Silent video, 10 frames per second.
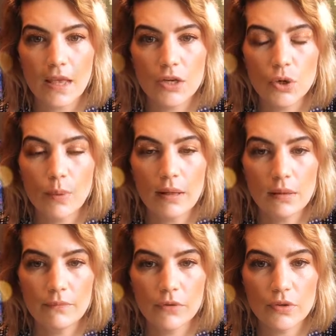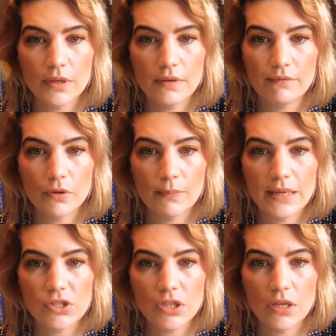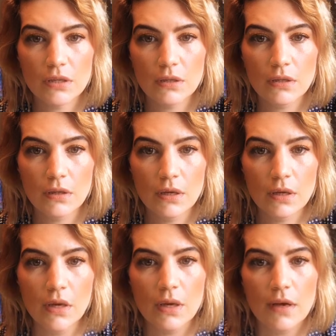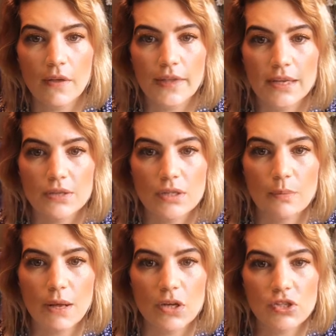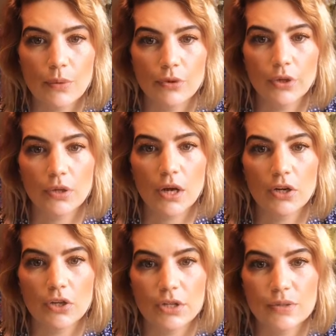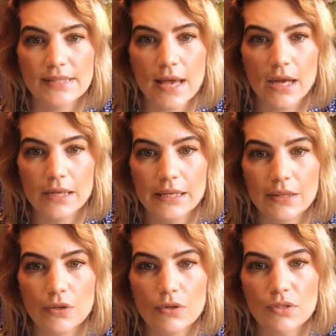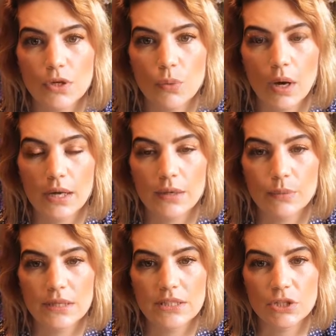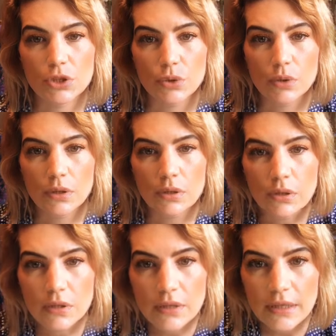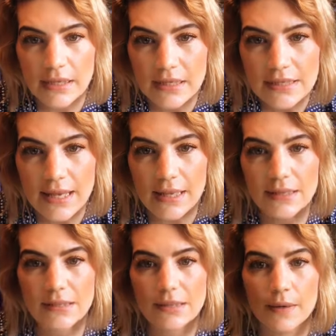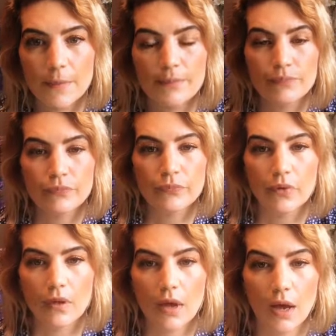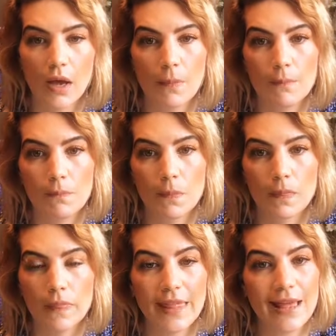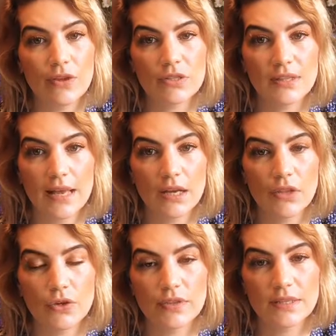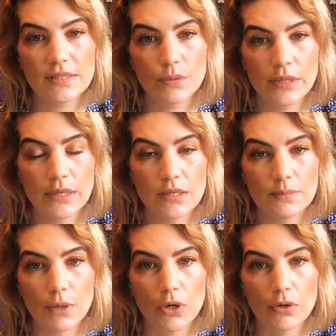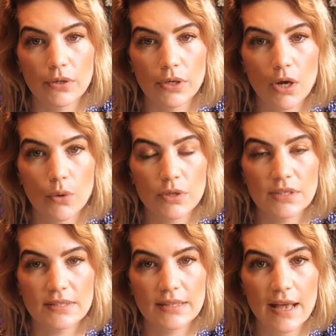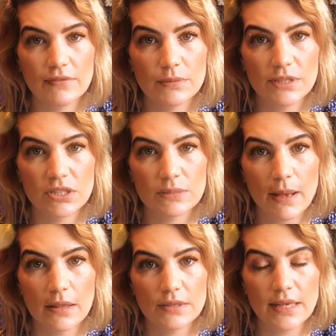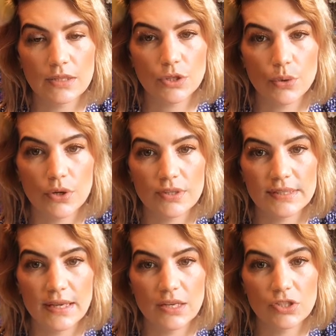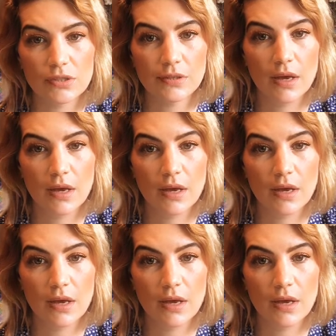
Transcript: You're welcome for the information. Thank you so much. I will no longer use that either. So what can we do? Incense. Um, yeah, there's a lot of other things that we can burn, you know. It doesn't have to be just Palo Santo or sage.